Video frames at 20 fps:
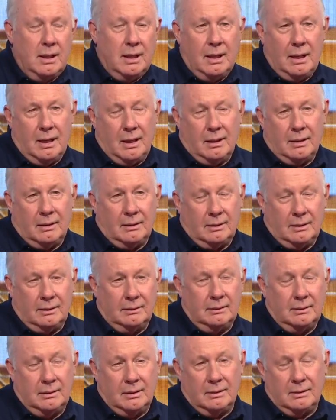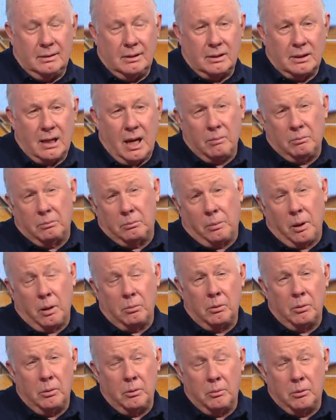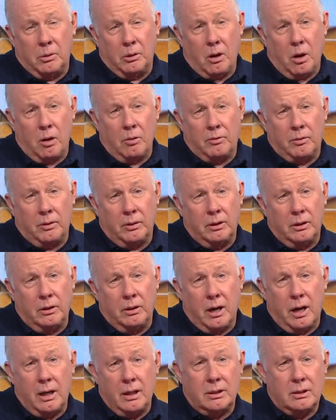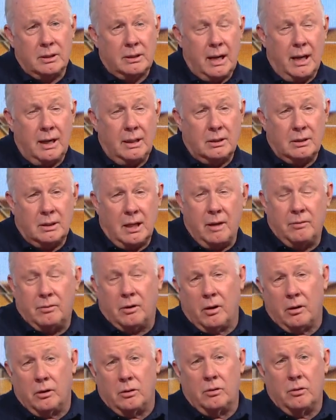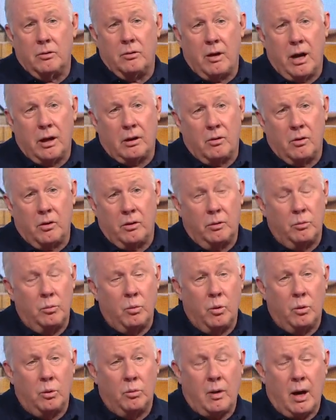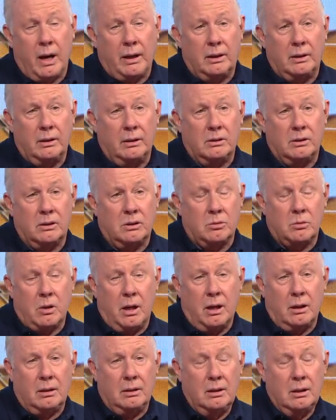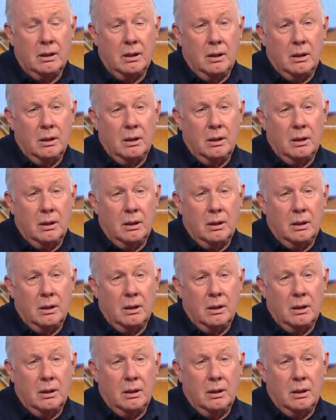And the same probably would go for the United States. They've got a good record in world rankings as well.